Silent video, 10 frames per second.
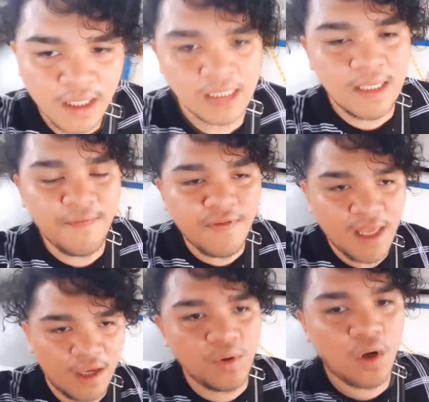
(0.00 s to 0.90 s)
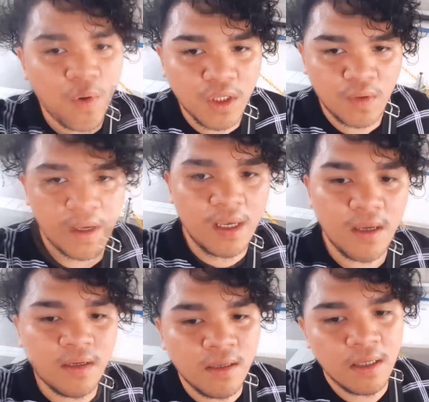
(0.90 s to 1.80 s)
This evening, we're going to
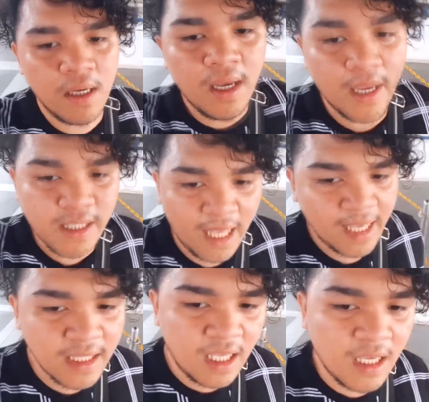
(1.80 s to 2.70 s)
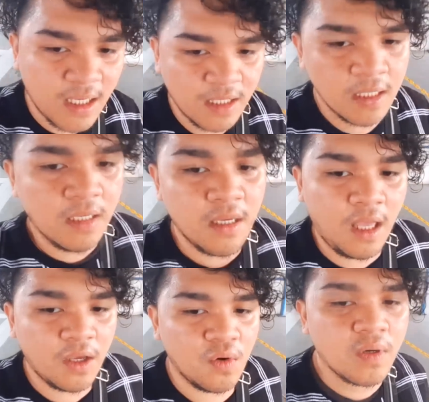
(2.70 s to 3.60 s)
attend
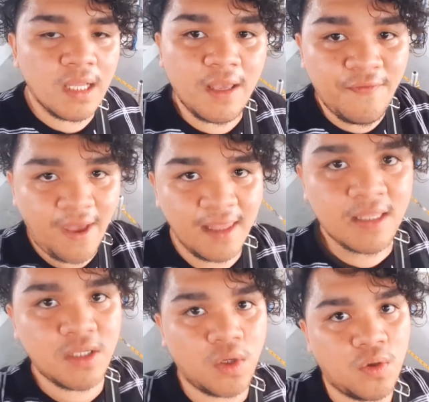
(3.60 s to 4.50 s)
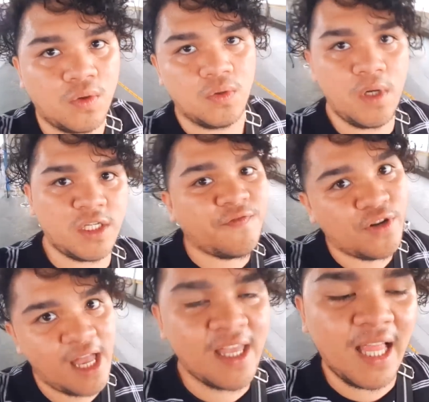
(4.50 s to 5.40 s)
the Google event. So watch out
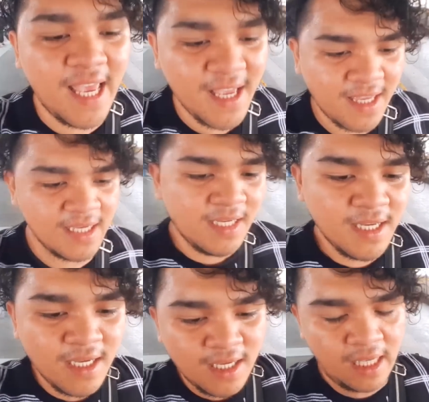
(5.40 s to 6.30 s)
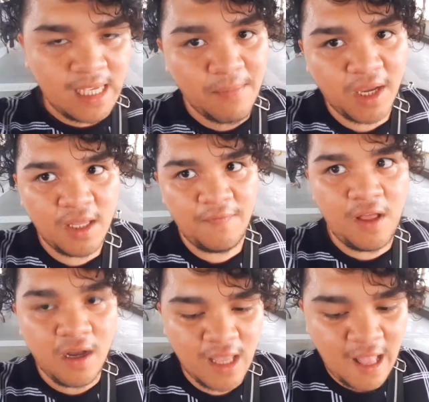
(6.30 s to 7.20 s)
for that, darling. Because I'm gonna
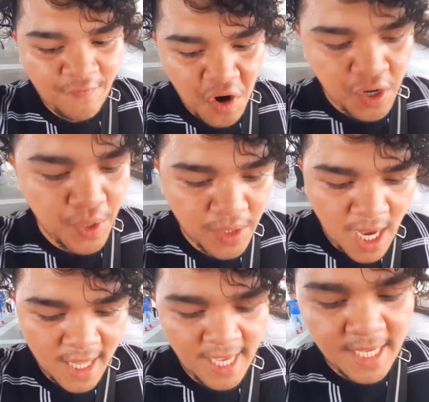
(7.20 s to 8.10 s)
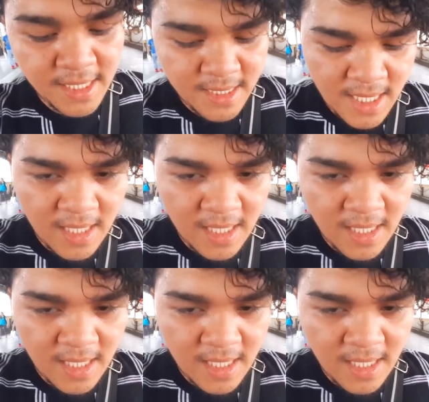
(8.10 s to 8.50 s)
vlog that for you, darlings.